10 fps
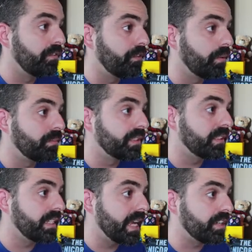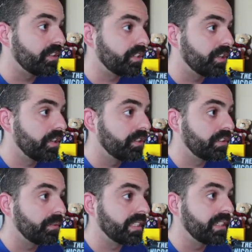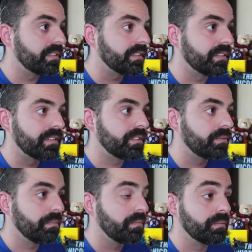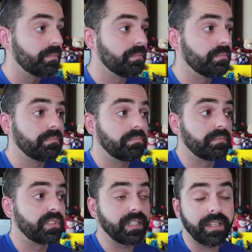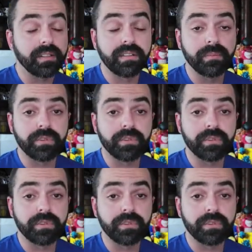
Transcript: from the edge so it doesn't send the